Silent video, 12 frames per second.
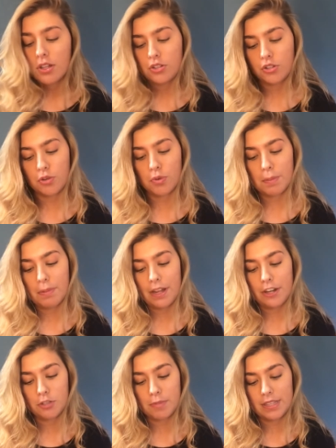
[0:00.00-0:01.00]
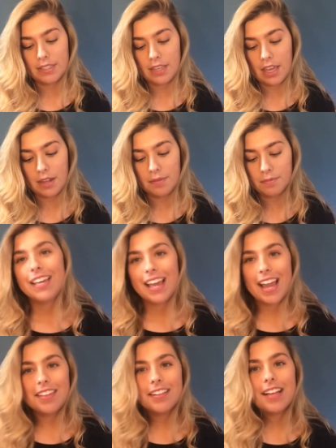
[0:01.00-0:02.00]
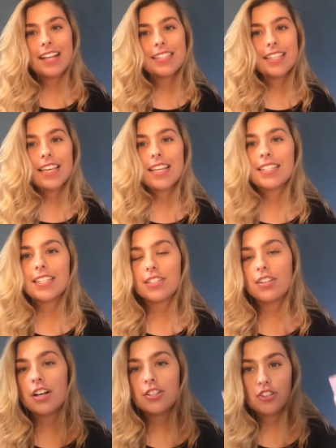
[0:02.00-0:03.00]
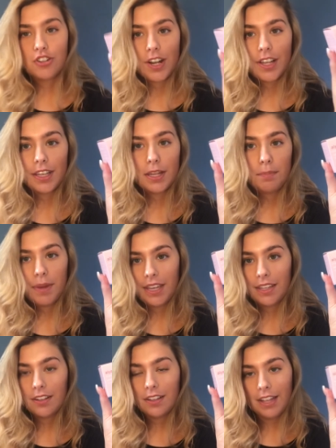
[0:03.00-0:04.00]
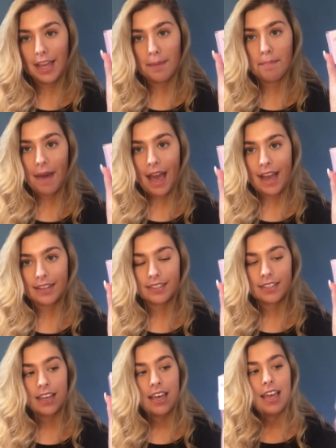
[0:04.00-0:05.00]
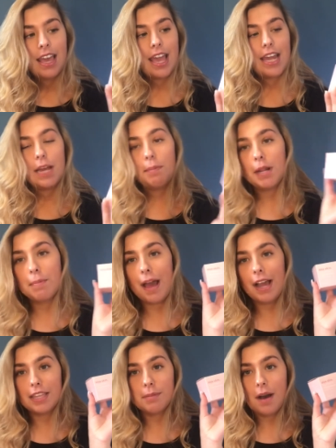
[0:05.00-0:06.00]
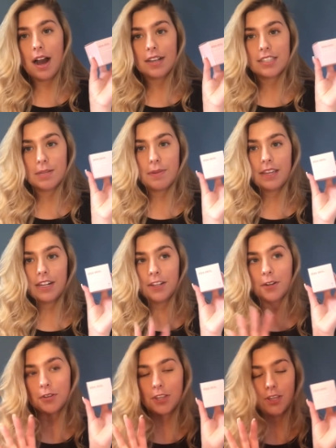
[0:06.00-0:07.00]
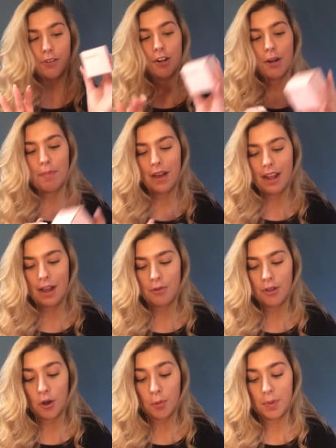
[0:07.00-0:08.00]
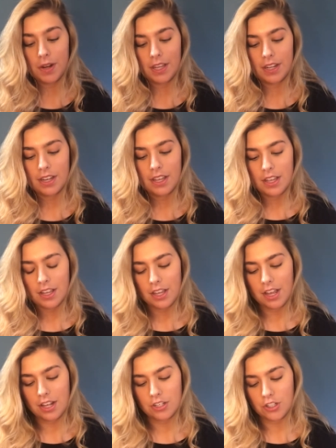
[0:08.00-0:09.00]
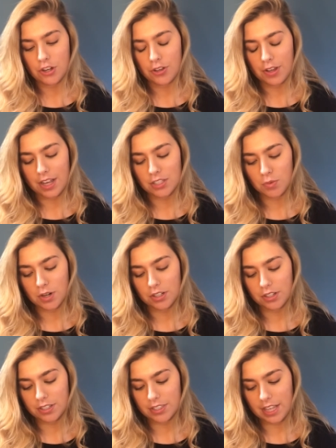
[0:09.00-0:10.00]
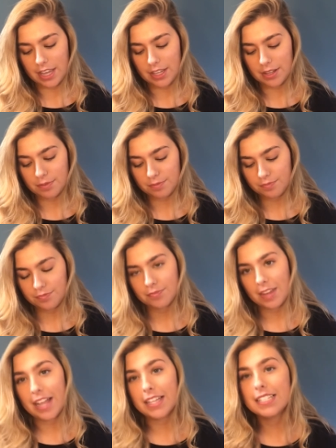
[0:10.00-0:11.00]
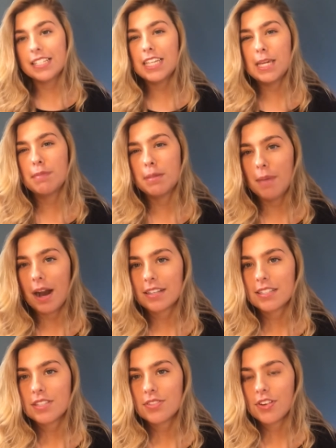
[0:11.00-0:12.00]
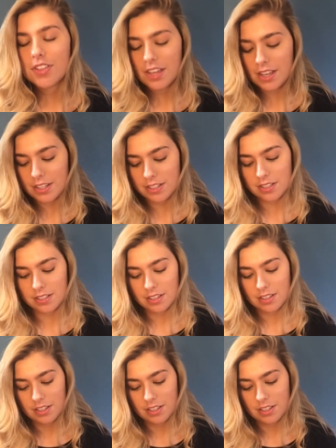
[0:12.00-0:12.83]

to replenish my skin. And the last thing is this Australian pink clay mask. And I put it back in the box to make it a little cuter, but I will open it and show you guys what it looks like. I like to keep the boxes for things